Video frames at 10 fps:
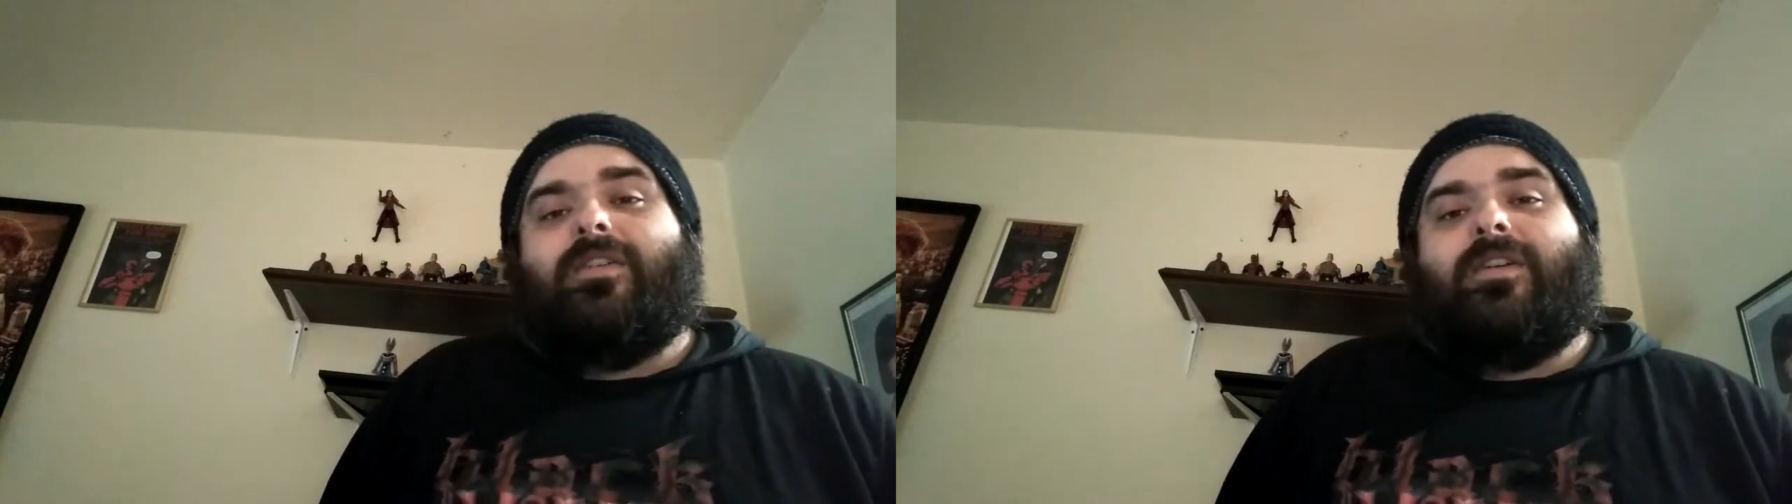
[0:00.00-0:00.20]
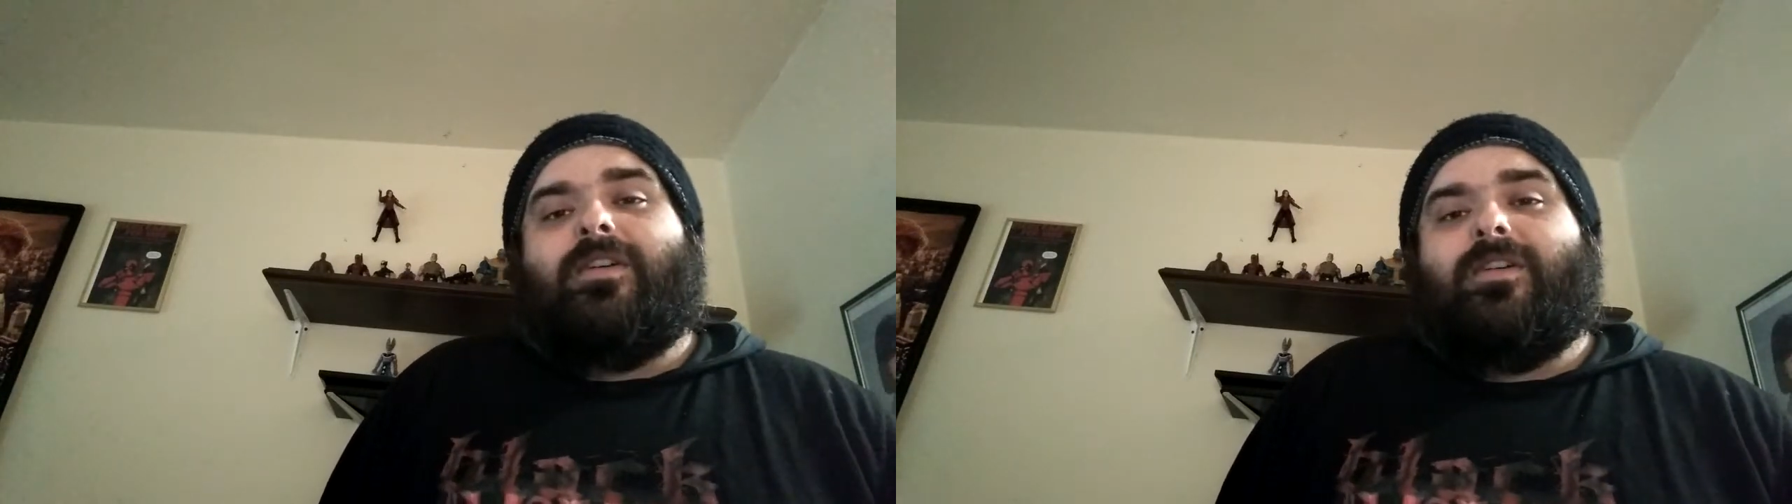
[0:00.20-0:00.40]

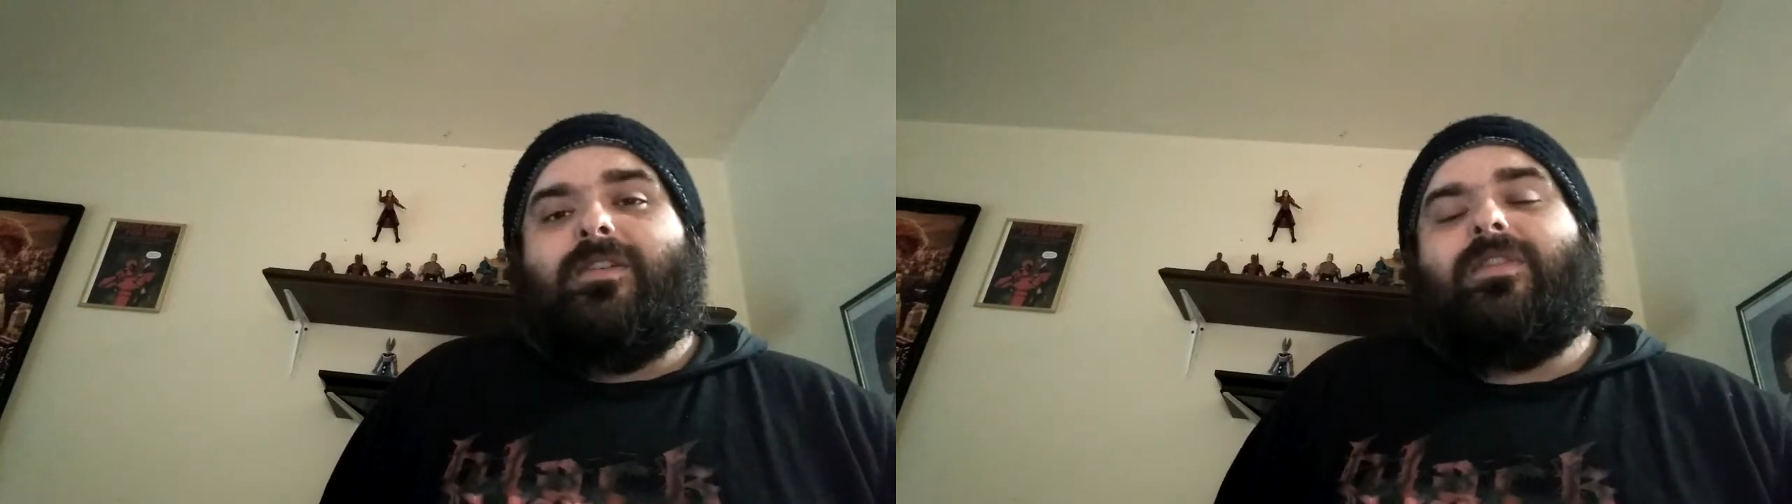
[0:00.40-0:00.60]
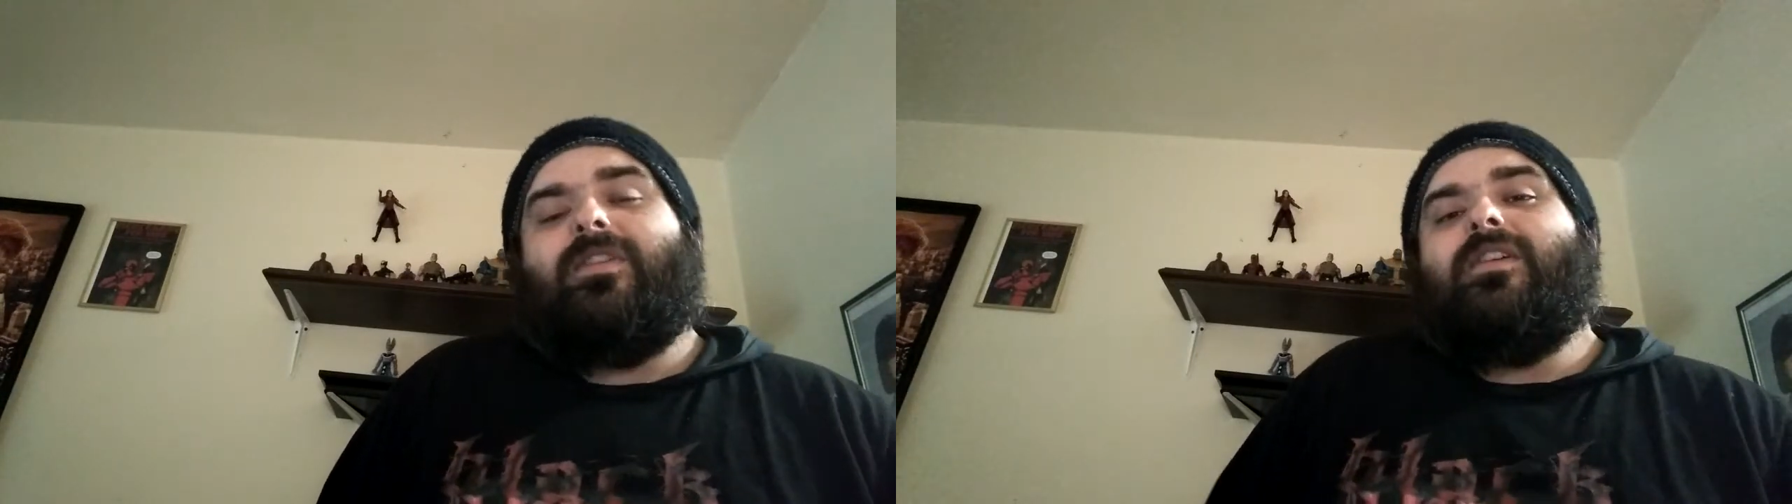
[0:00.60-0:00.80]

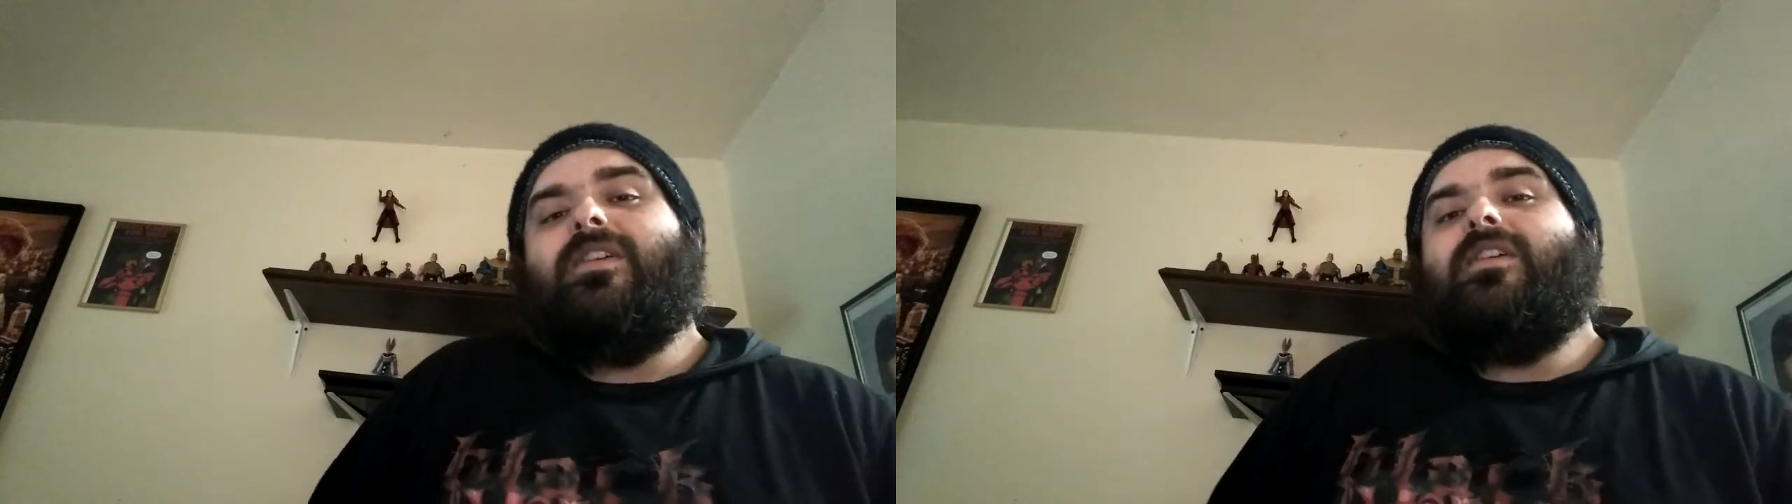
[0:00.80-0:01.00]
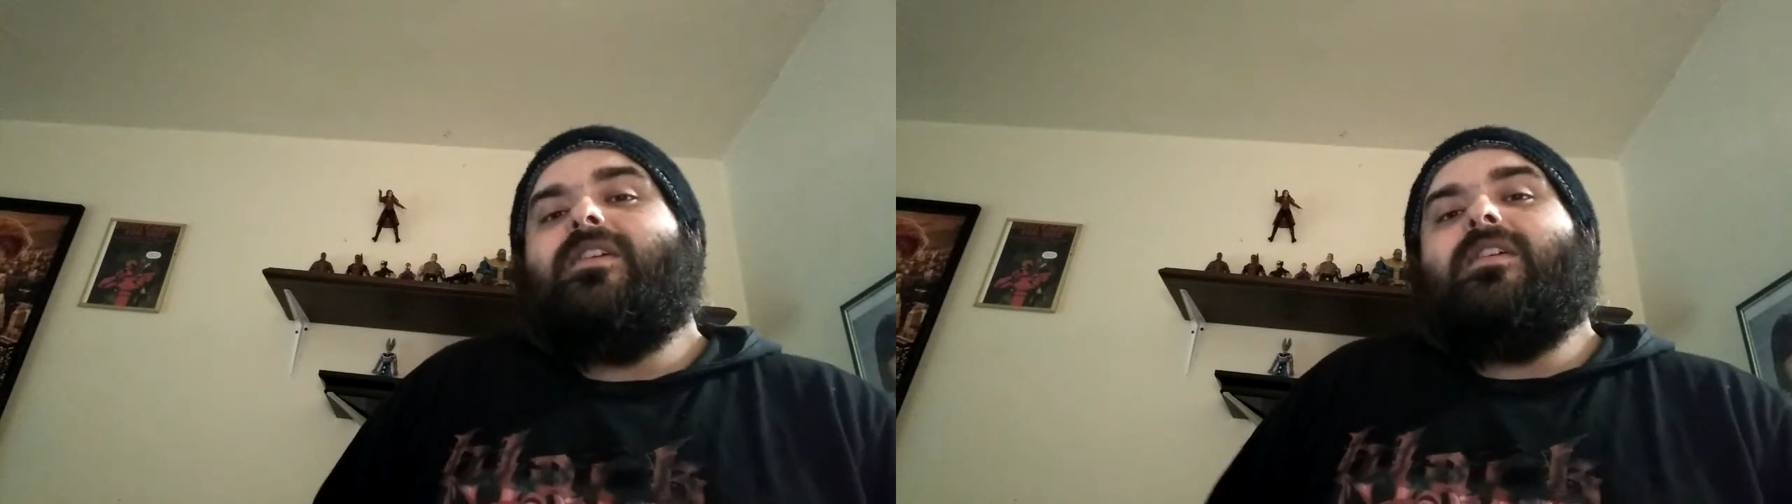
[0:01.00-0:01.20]
Earth.
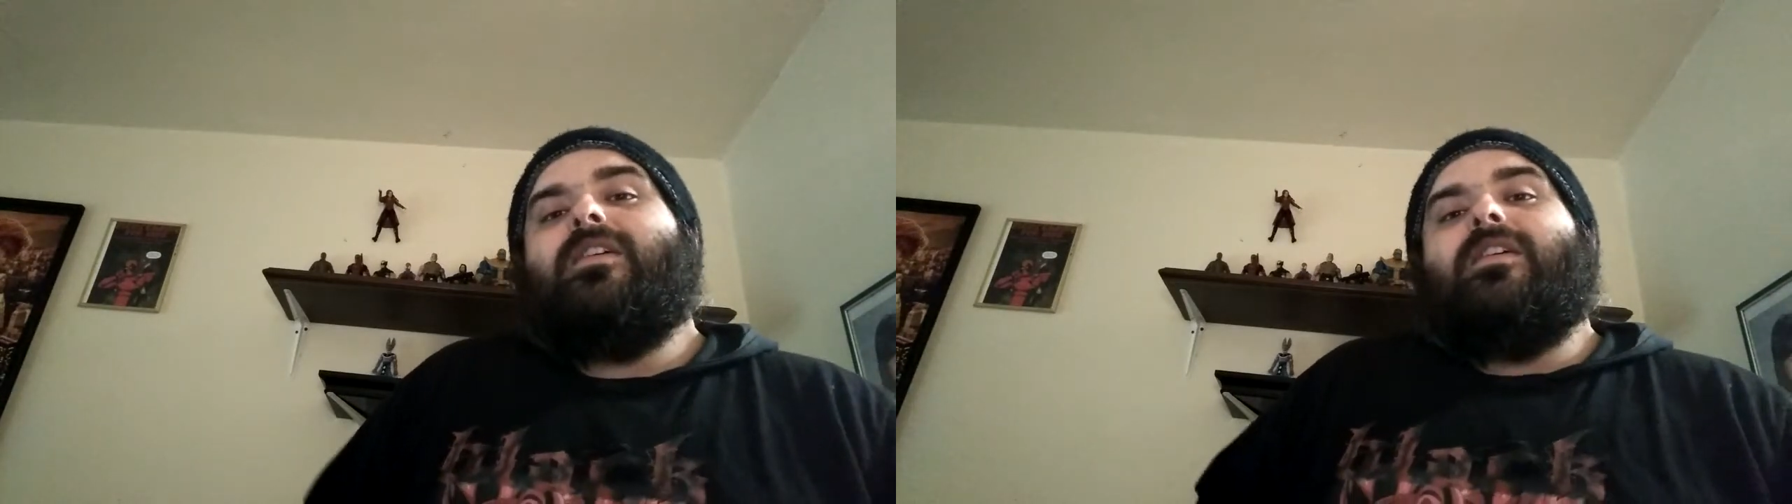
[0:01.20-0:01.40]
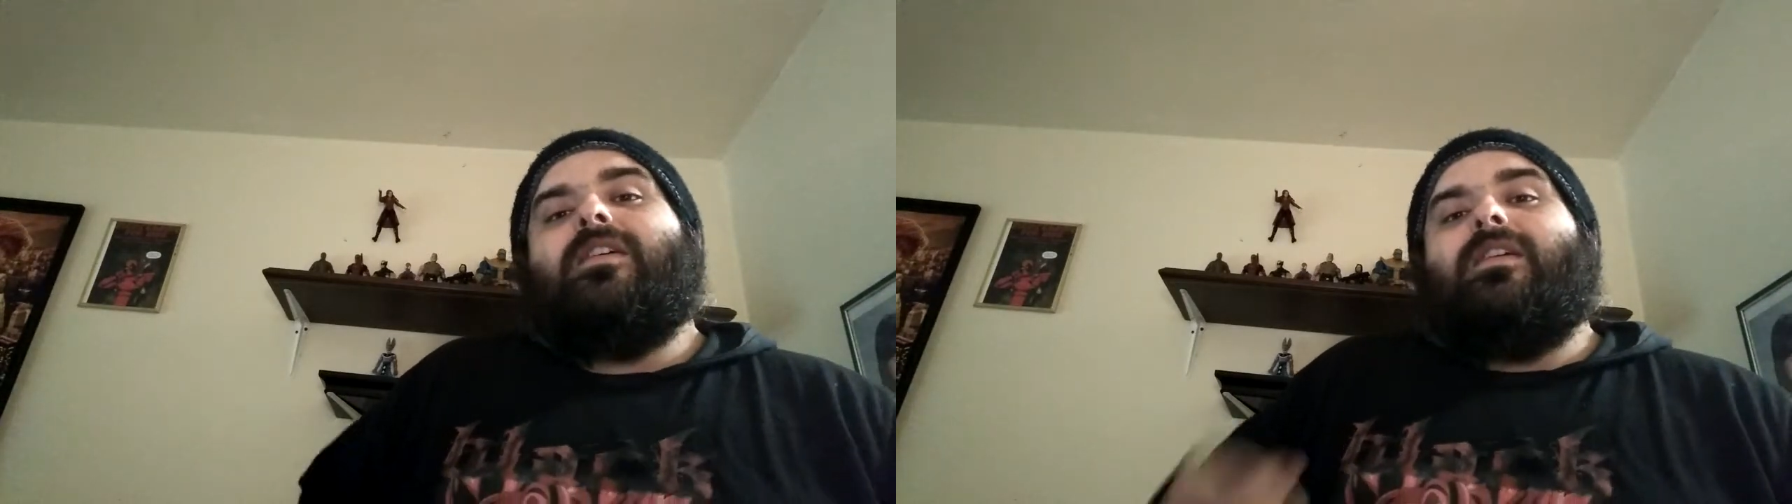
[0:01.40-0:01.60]

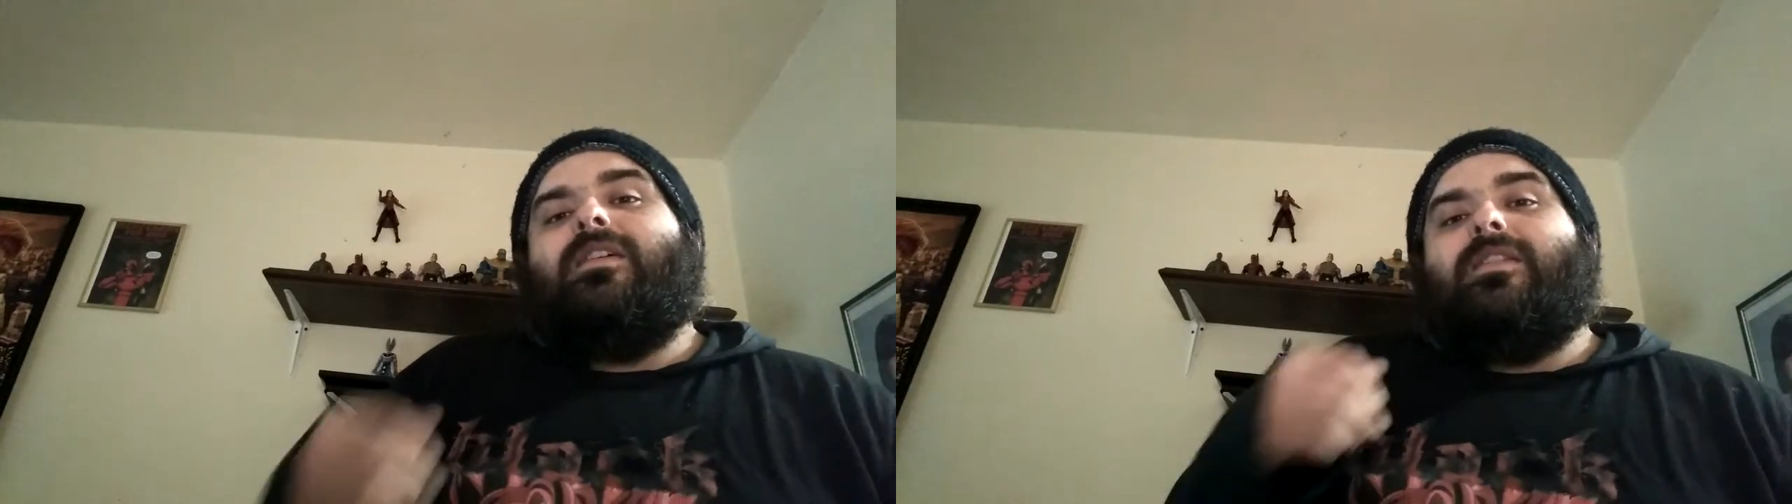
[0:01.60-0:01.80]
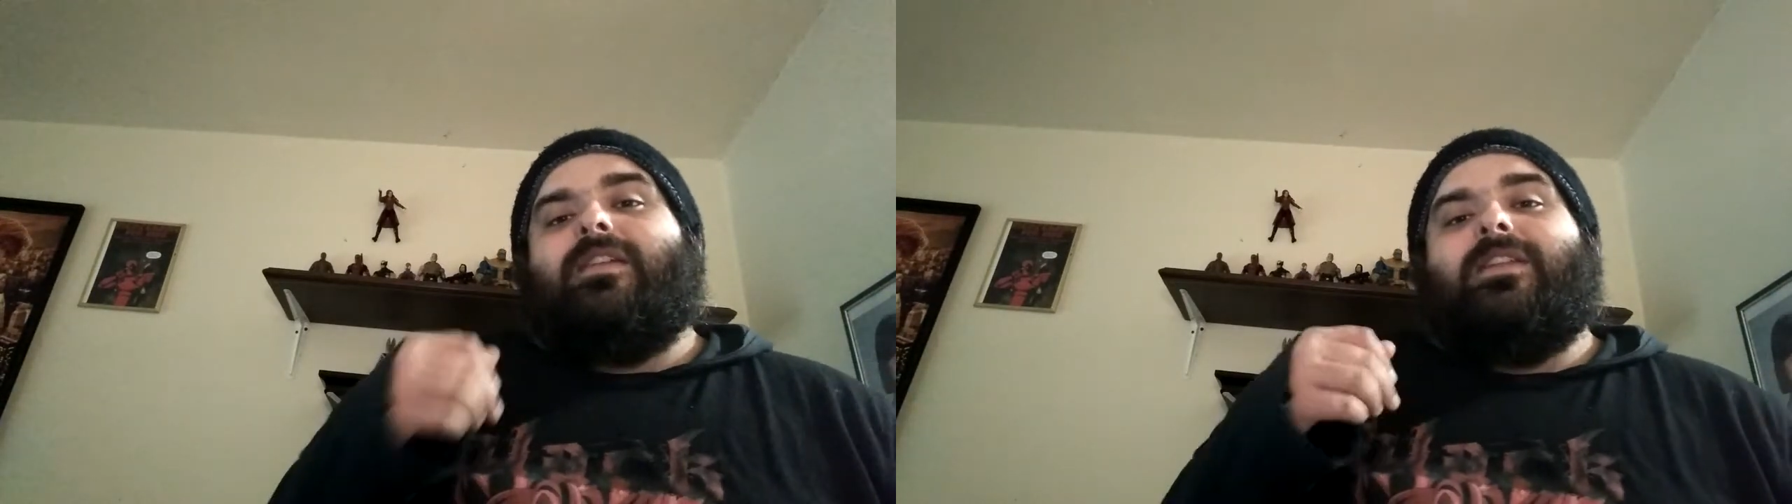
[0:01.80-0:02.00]

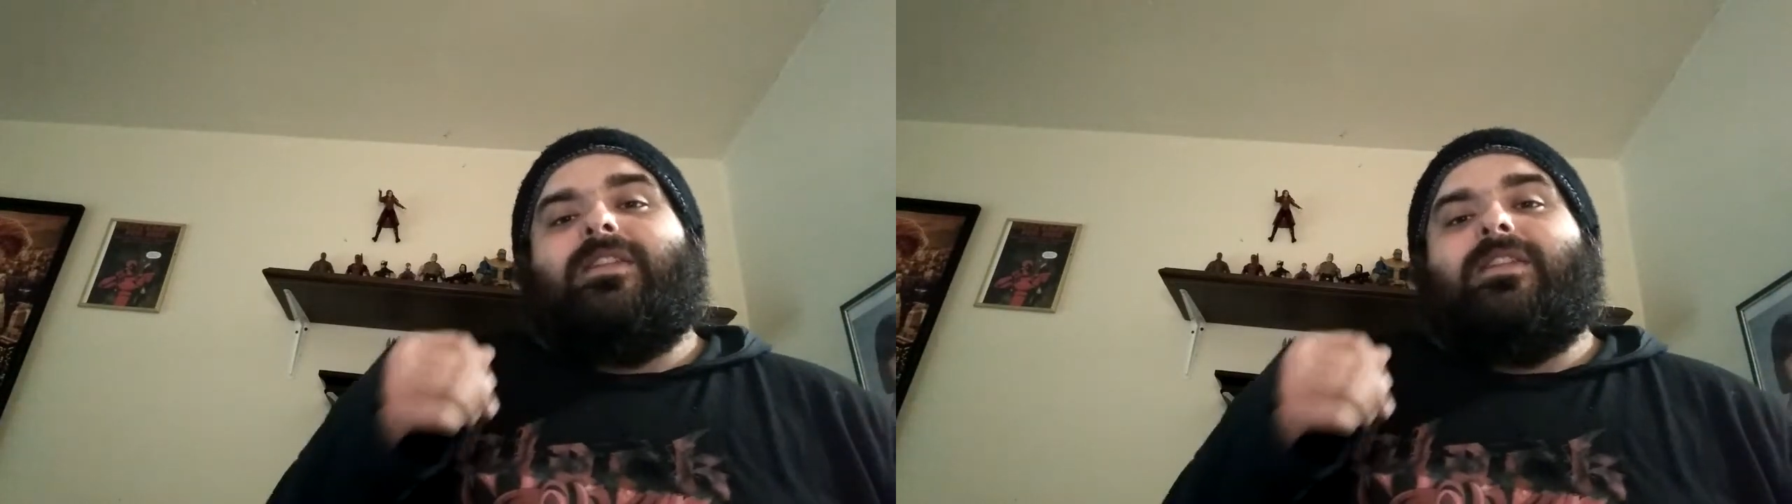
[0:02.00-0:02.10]
And